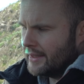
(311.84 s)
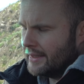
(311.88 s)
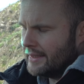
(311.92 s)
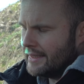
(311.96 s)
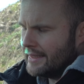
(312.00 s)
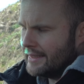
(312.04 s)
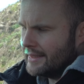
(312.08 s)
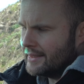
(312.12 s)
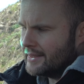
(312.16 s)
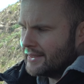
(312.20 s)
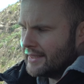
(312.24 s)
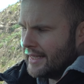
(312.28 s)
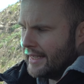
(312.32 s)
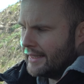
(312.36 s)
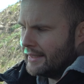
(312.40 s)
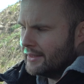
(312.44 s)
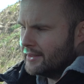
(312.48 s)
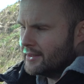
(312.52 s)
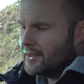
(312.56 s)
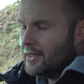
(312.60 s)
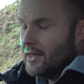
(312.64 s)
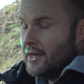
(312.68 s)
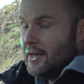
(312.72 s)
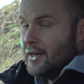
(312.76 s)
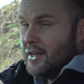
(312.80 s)
in a
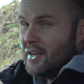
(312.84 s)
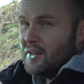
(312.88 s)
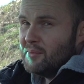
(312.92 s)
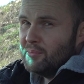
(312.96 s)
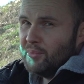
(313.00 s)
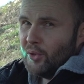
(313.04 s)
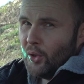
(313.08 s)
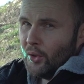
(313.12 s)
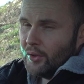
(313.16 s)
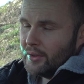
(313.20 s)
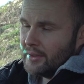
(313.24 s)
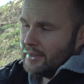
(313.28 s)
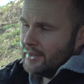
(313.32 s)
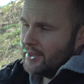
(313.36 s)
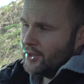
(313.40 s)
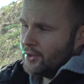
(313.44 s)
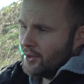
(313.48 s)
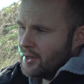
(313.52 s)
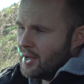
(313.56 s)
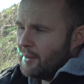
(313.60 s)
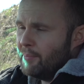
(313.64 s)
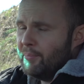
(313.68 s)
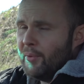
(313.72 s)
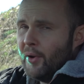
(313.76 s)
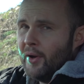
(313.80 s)
second. But you're
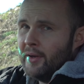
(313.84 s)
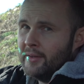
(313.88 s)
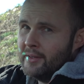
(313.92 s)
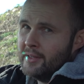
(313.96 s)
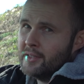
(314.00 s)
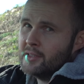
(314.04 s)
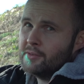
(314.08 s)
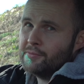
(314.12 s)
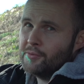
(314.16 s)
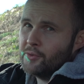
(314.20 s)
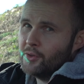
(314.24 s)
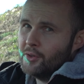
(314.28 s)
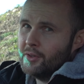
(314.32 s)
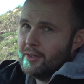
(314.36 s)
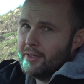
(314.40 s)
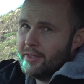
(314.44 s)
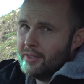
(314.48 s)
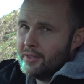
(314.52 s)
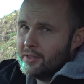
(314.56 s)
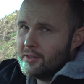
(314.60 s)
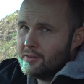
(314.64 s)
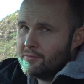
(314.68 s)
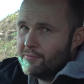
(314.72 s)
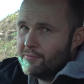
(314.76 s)
not buying this for its